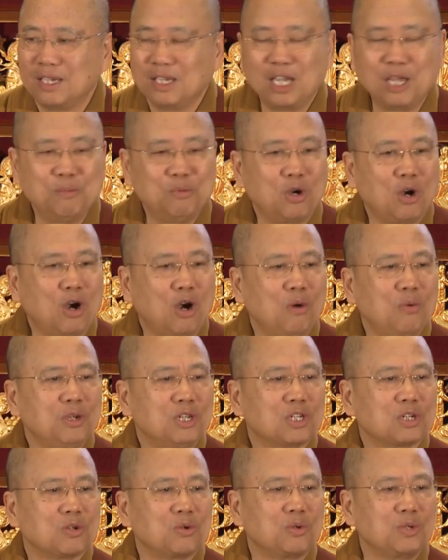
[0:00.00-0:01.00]
If you're
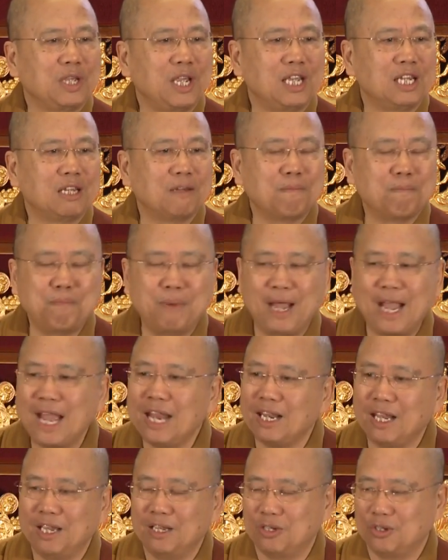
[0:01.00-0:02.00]
always creating
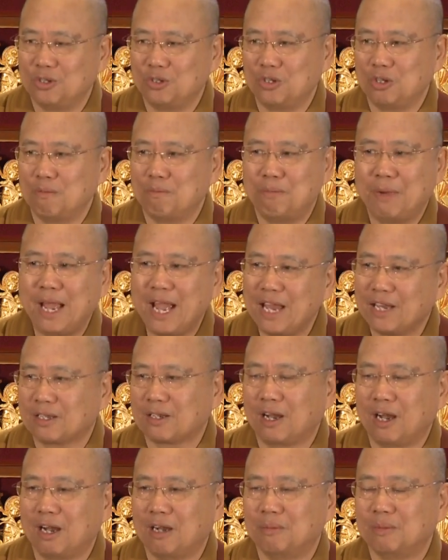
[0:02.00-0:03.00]
bad energy,
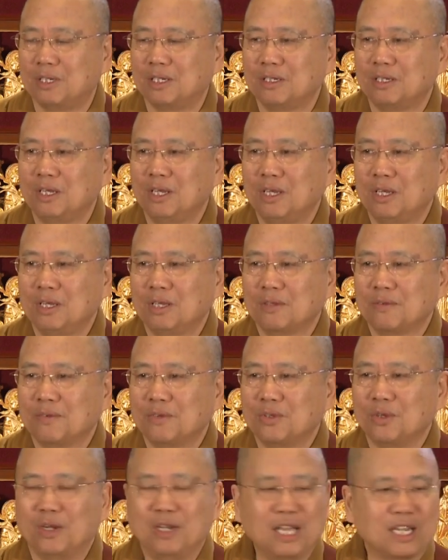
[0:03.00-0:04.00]
bad karma,
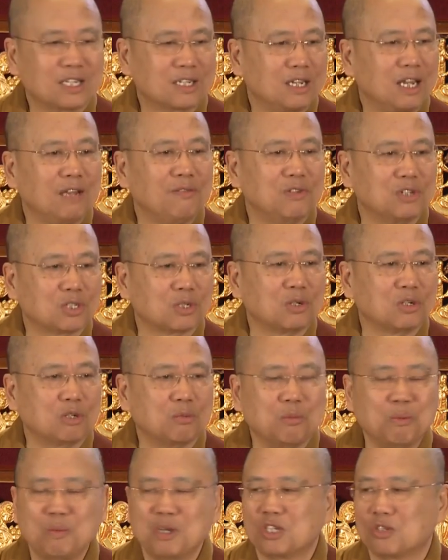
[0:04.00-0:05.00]
your next life is going
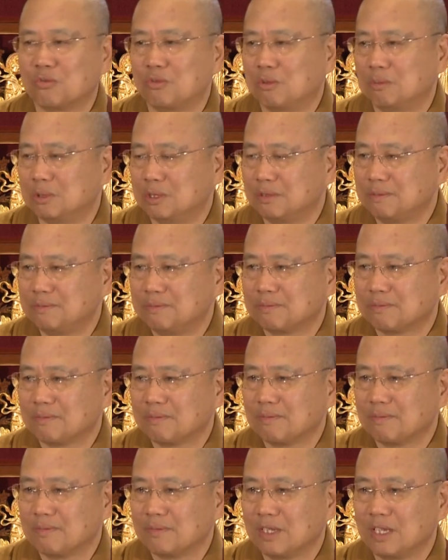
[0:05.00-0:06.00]
to be miserable.
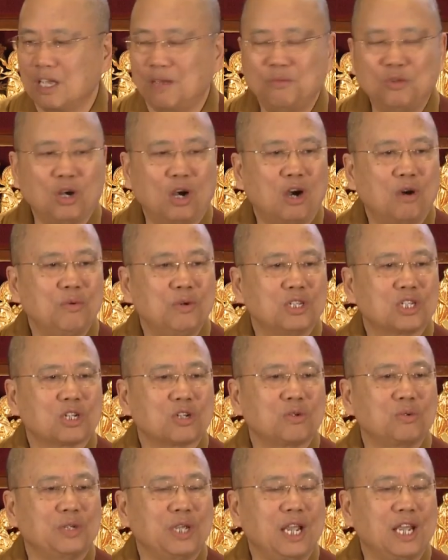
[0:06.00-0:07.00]
If you're always
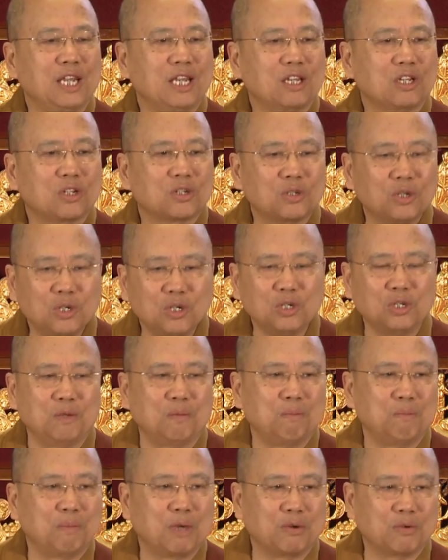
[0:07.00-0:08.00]
creating
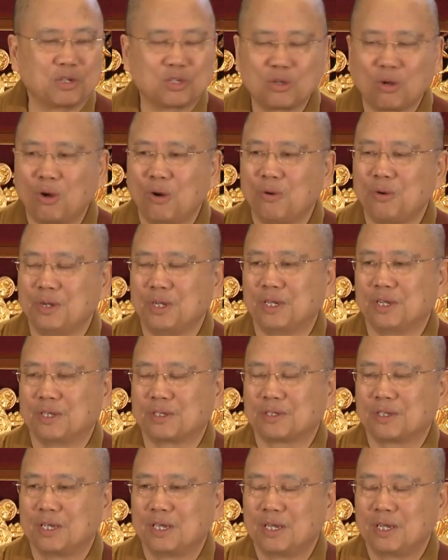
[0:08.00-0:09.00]
good,
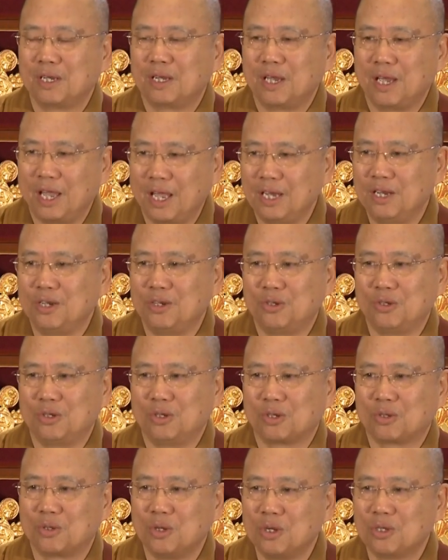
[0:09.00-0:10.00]
meritorious
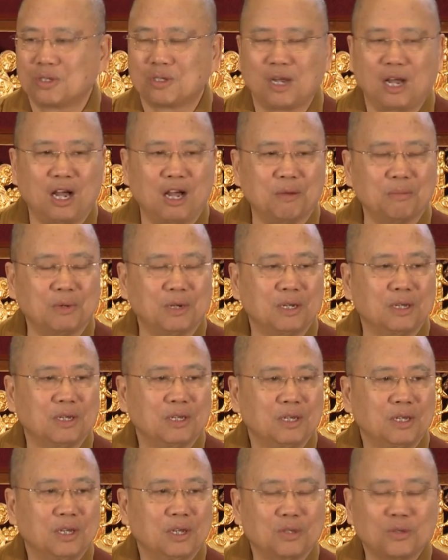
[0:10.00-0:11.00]
energy, good karma,
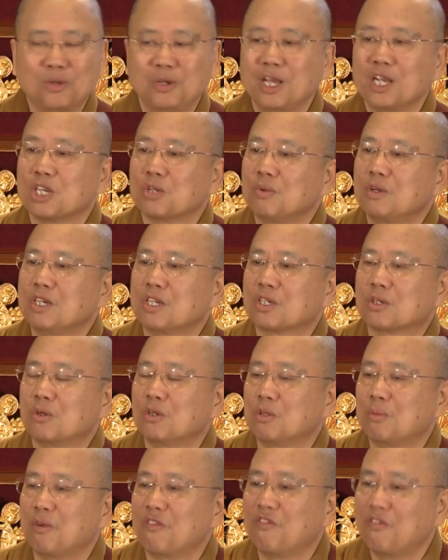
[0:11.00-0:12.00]
your next one is
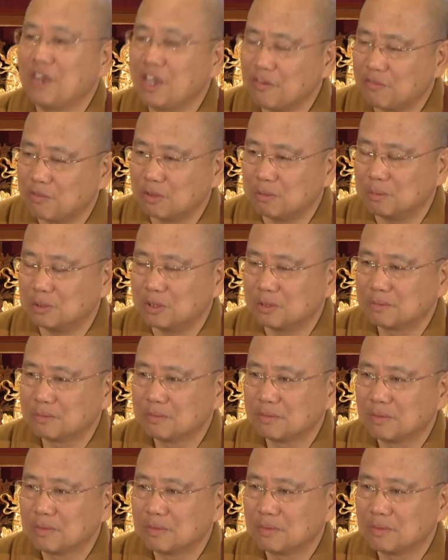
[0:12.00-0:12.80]
going to be favorable.